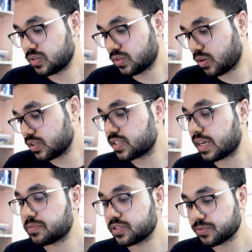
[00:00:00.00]
all the
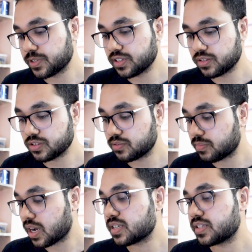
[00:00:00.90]
chapters are really good
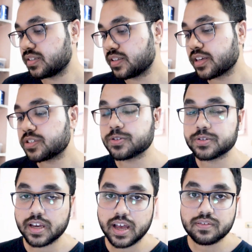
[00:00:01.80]
but they
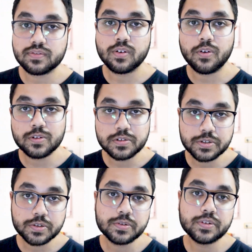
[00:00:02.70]
should have
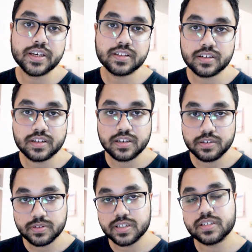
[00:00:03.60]
also
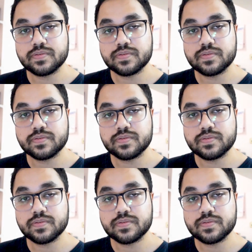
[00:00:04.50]
included